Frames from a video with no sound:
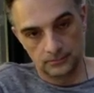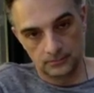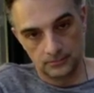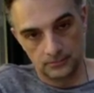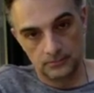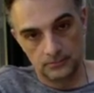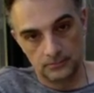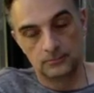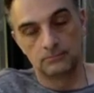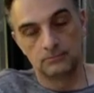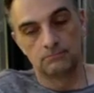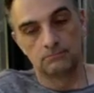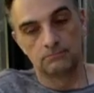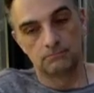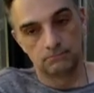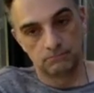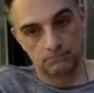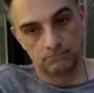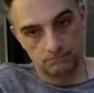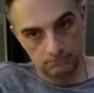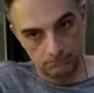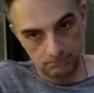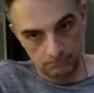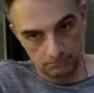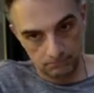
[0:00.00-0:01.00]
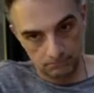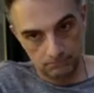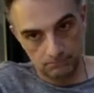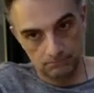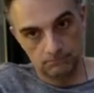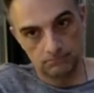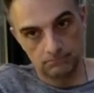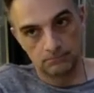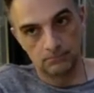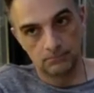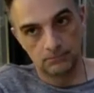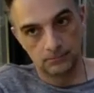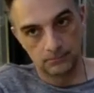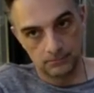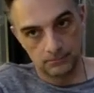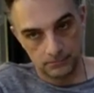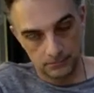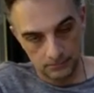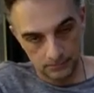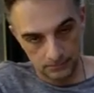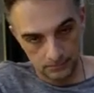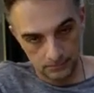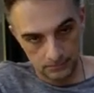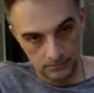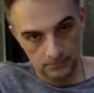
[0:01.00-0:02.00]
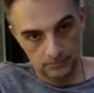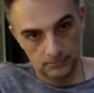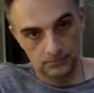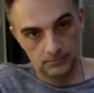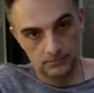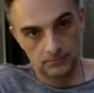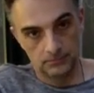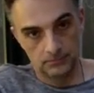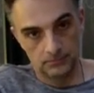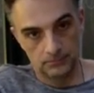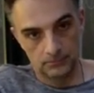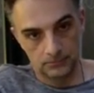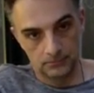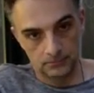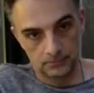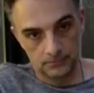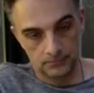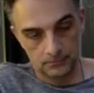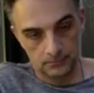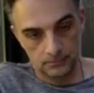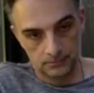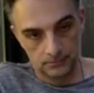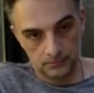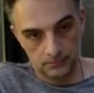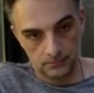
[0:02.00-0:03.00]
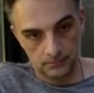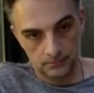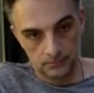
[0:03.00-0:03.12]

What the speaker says: [no speech]